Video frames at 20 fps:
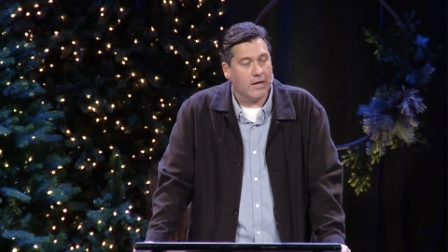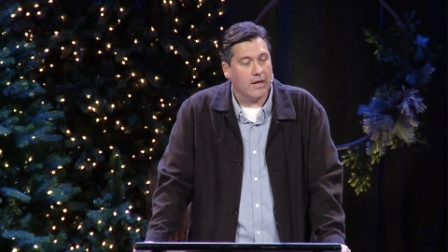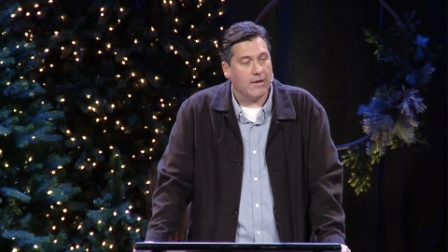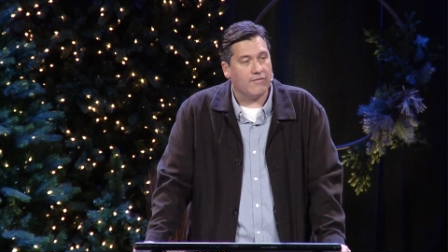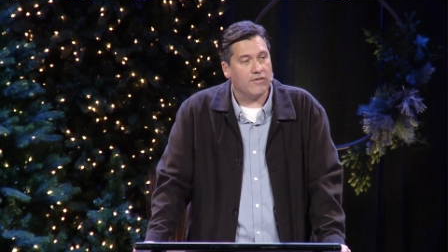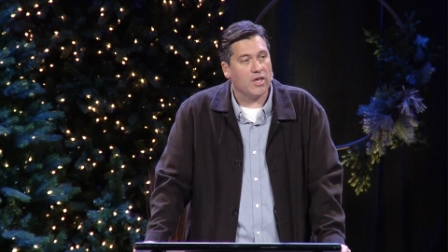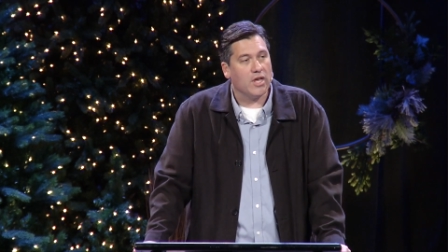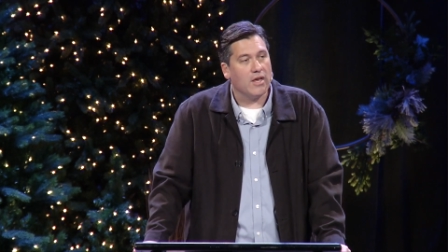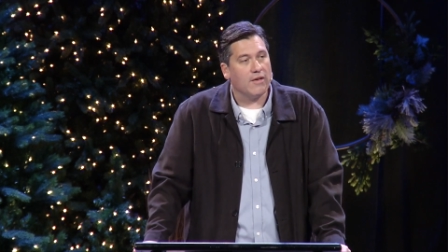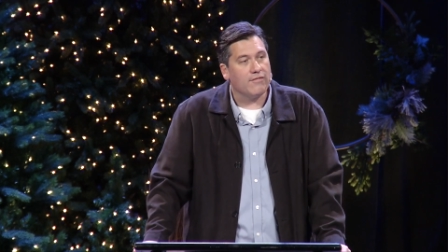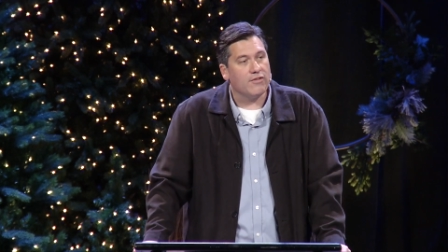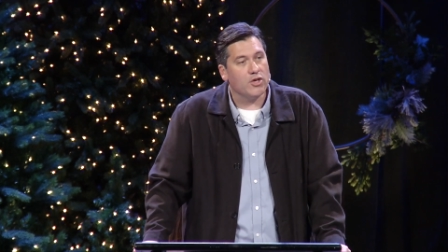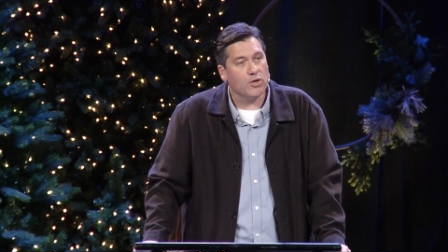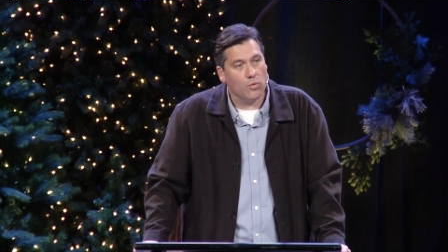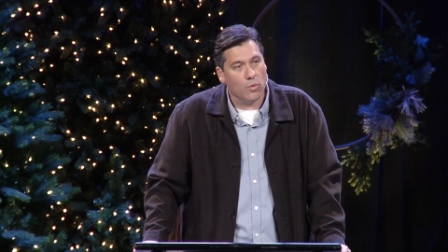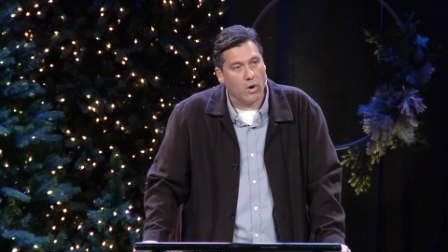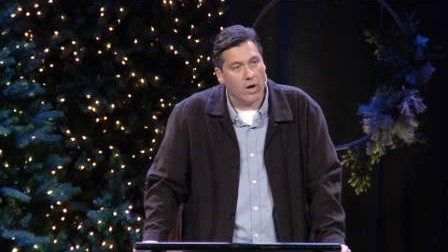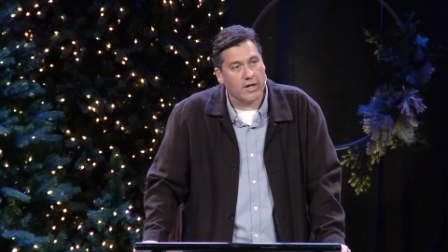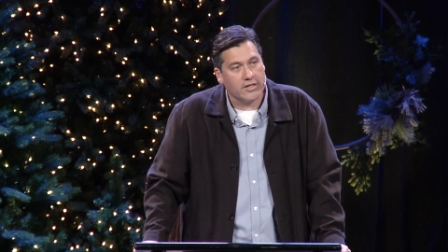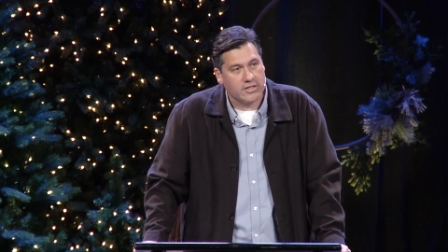If, if
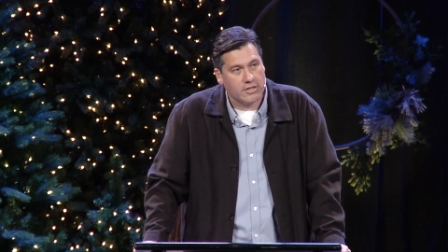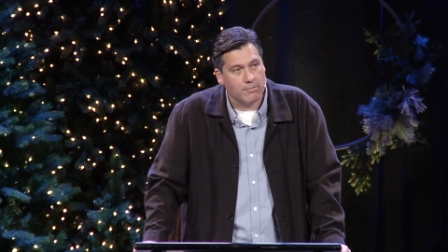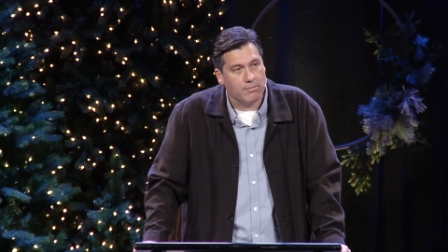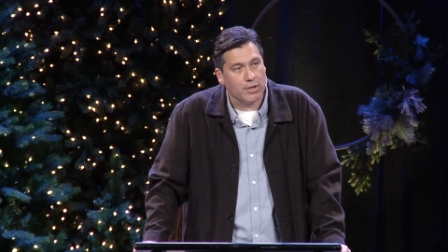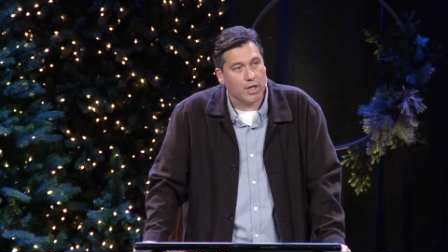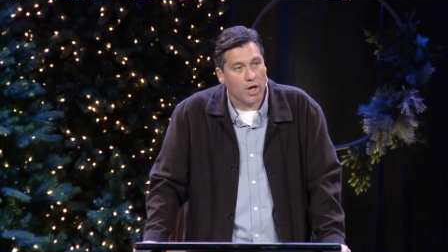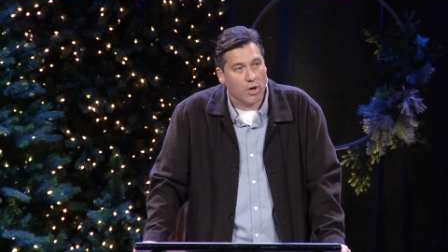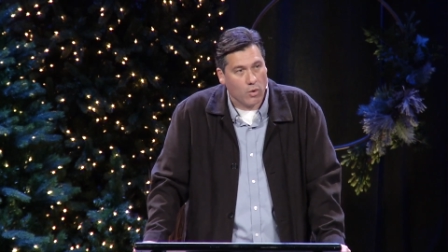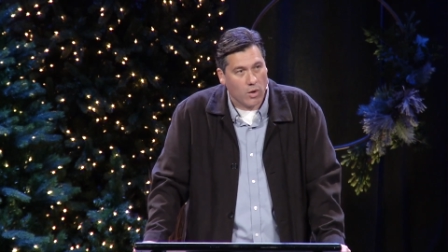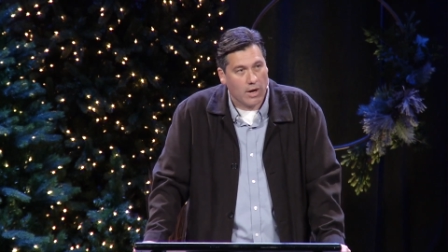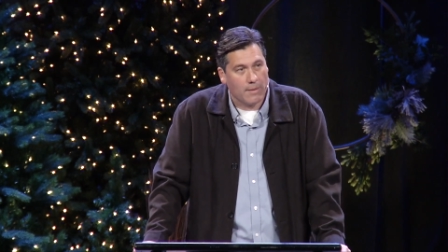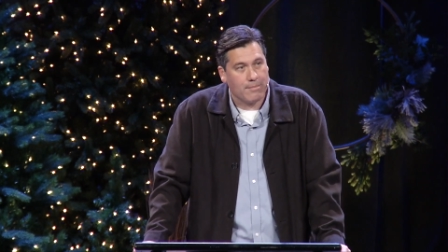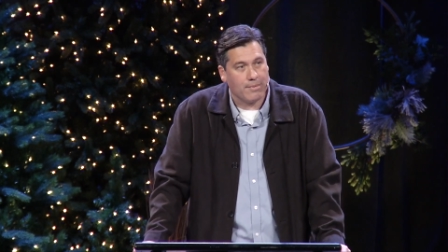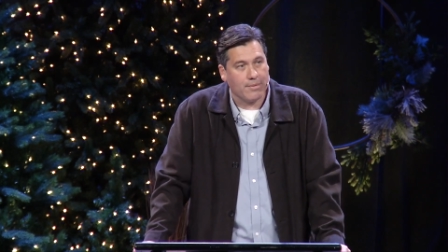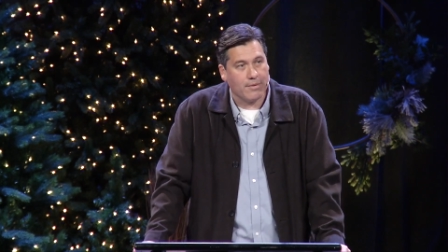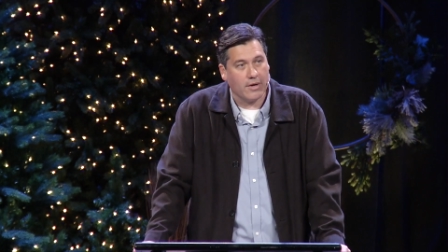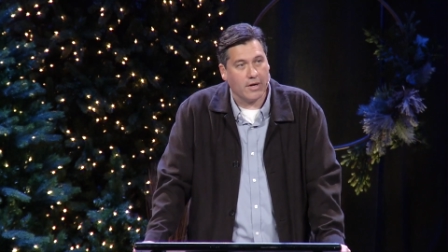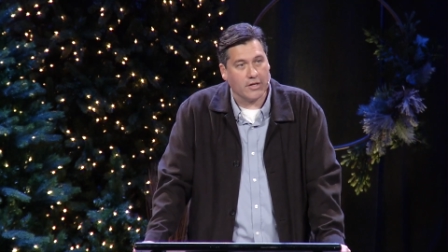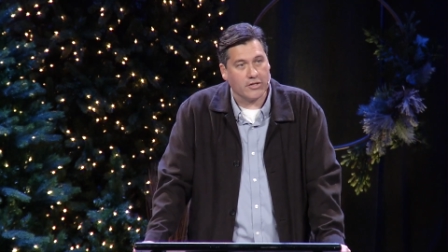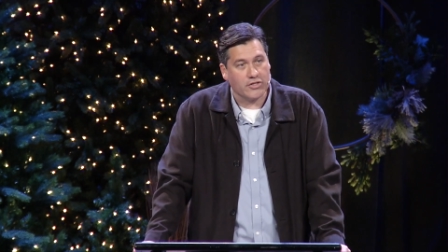you want to blow up
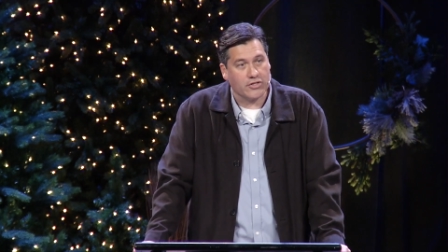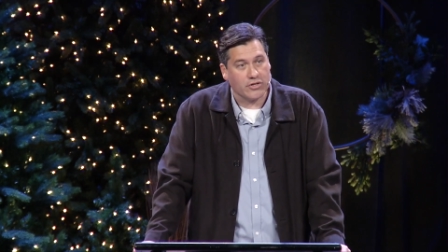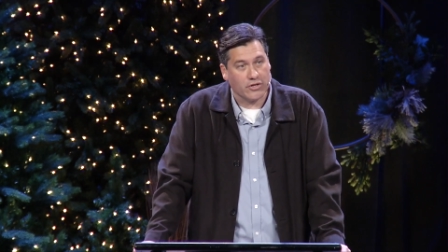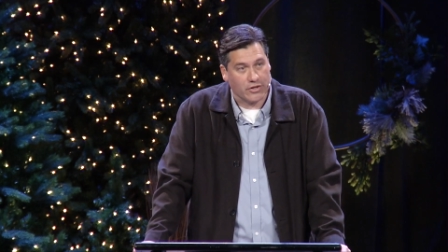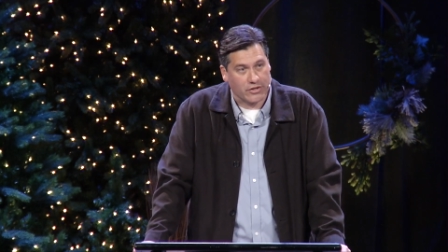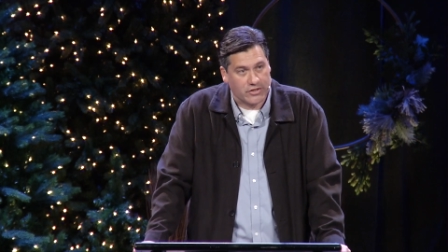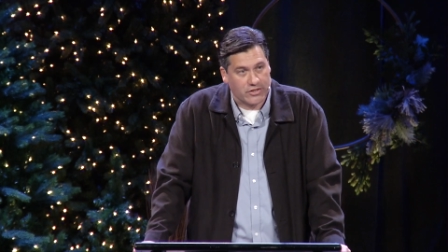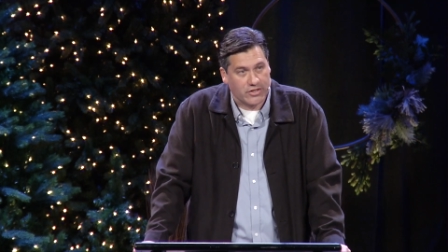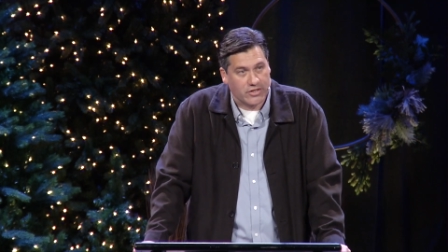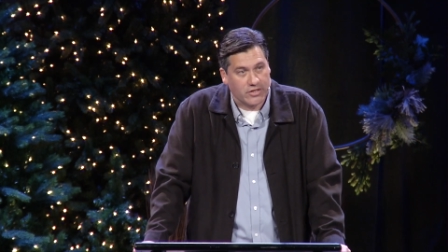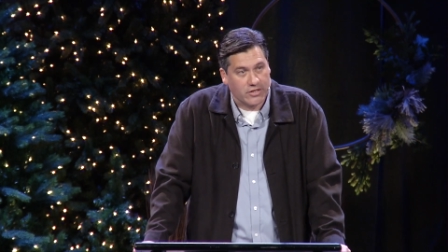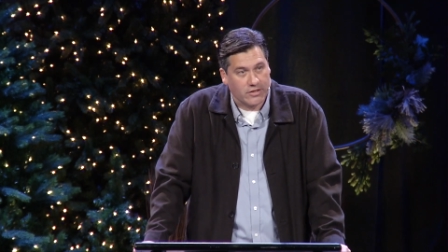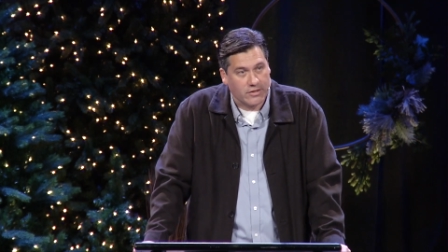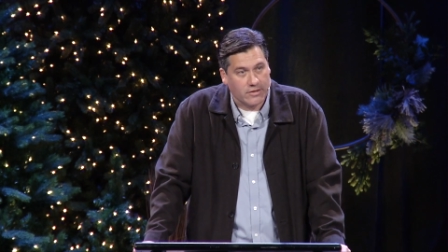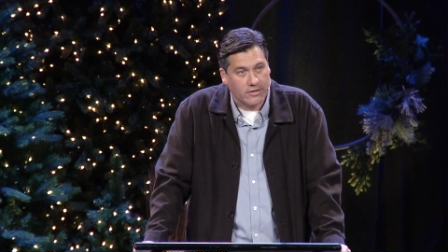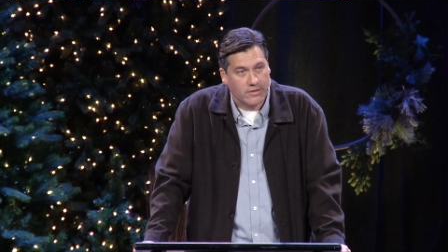a church,